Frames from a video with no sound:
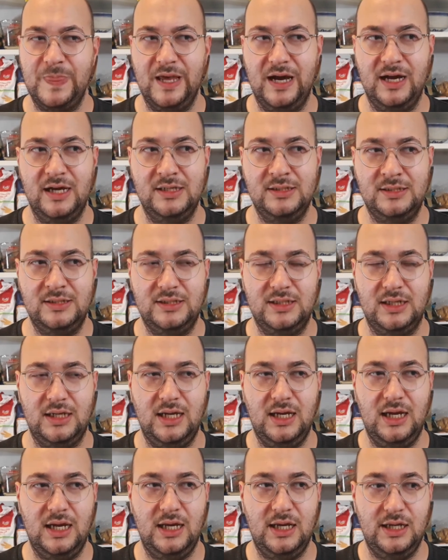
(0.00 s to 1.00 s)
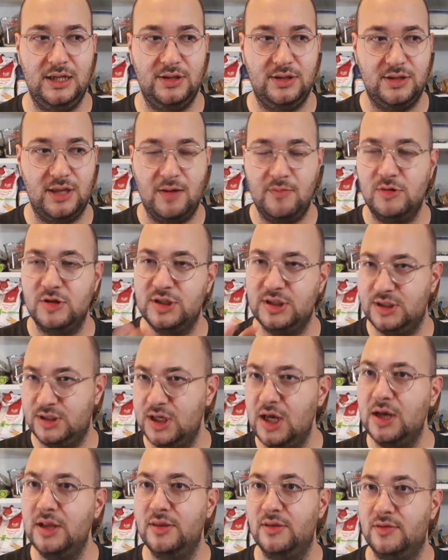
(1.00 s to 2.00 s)
And there were
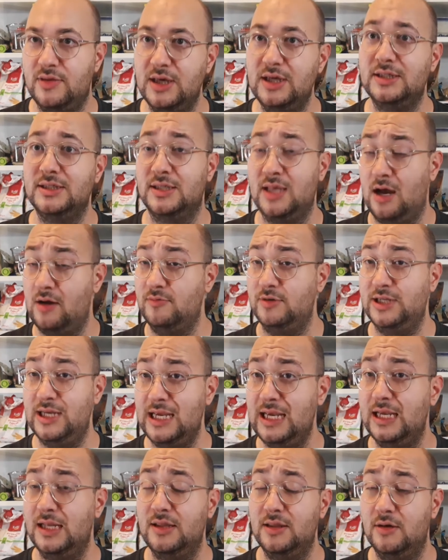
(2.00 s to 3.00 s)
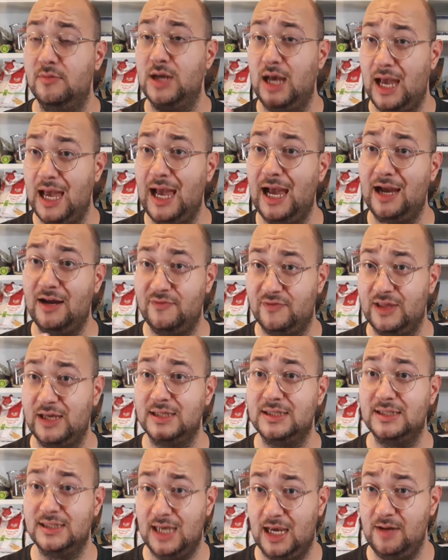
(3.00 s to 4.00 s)
certain things that I would eat that would have
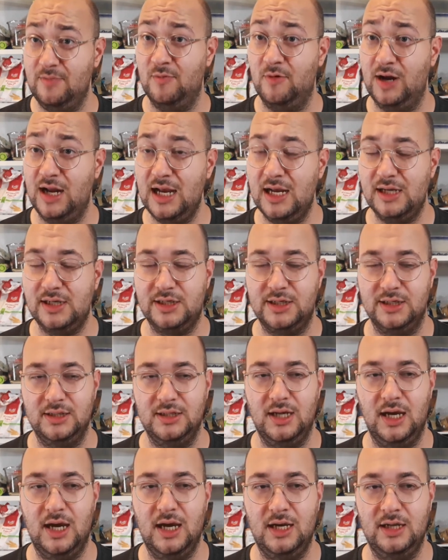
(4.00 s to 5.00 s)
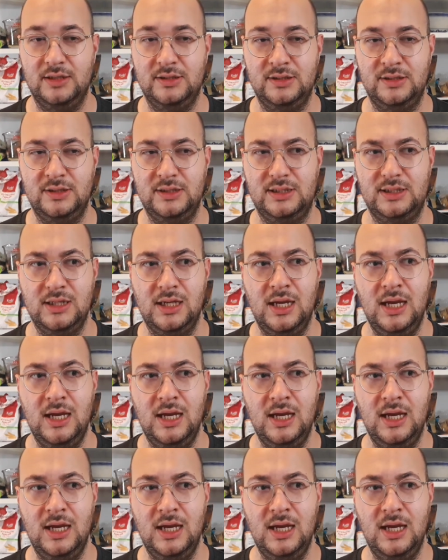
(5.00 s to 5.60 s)
that same reaction. And